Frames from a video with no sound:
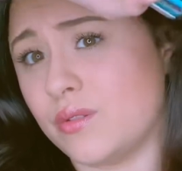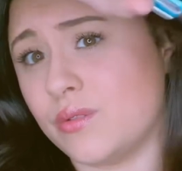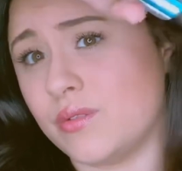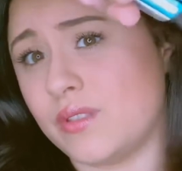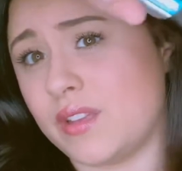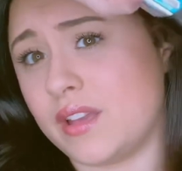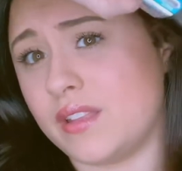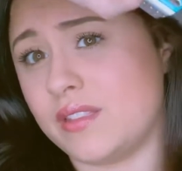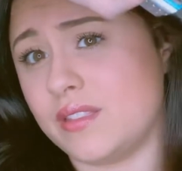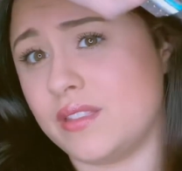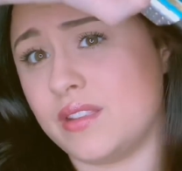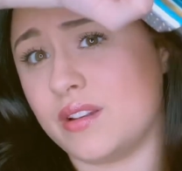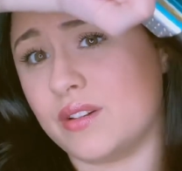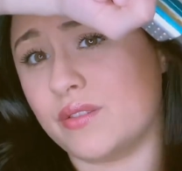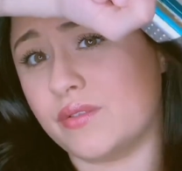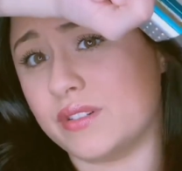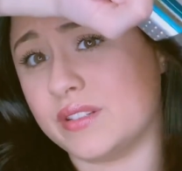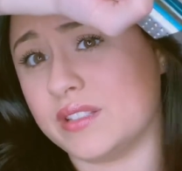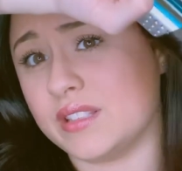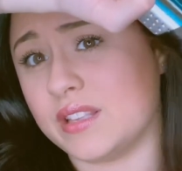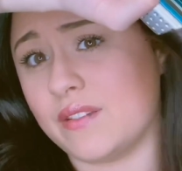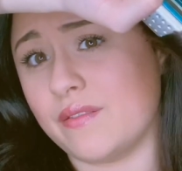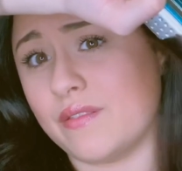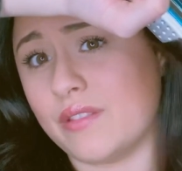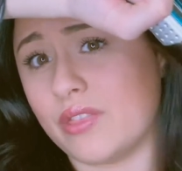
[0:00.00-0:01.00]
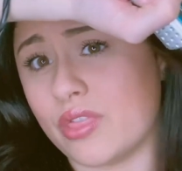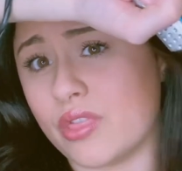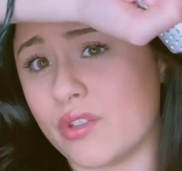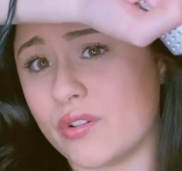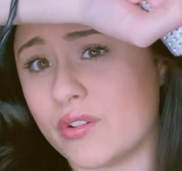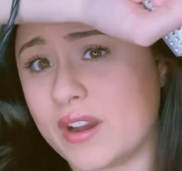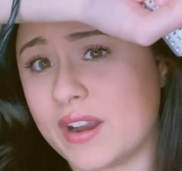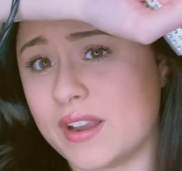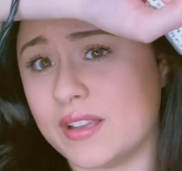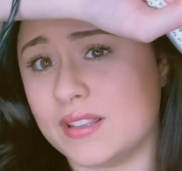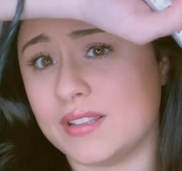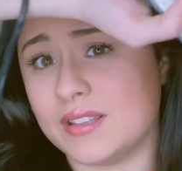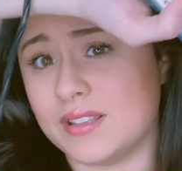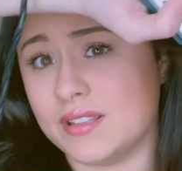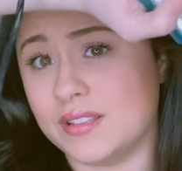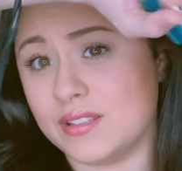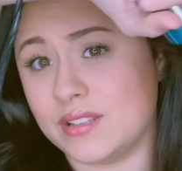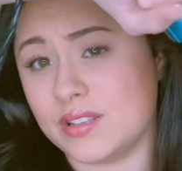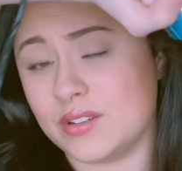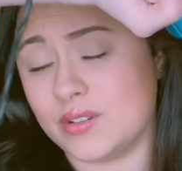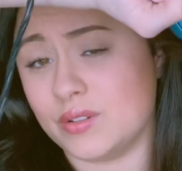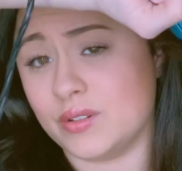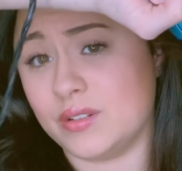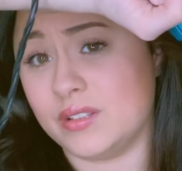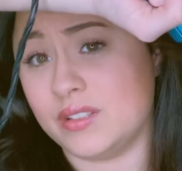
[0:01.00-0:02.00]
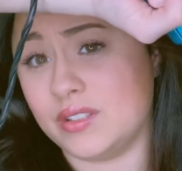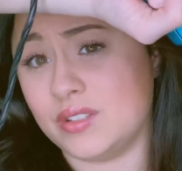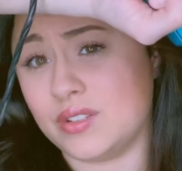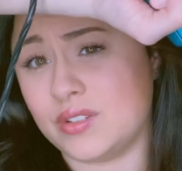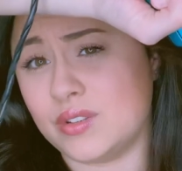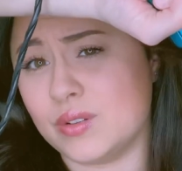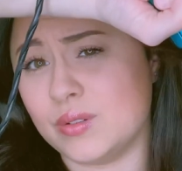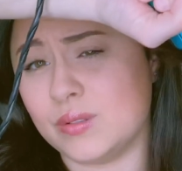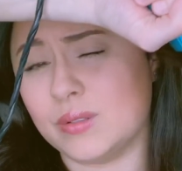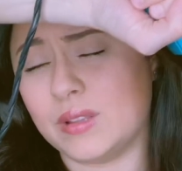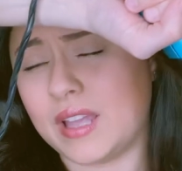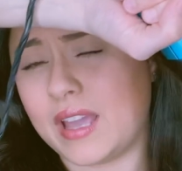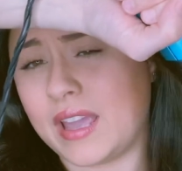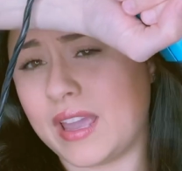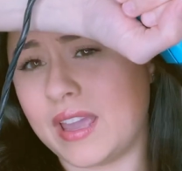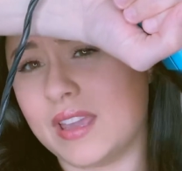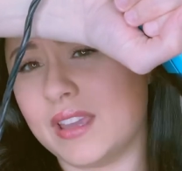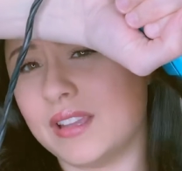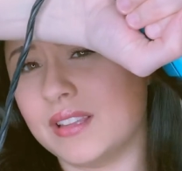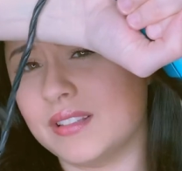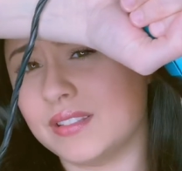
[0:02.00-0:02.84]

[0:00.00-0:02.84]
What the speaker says: that they're receiving threats until it's too late.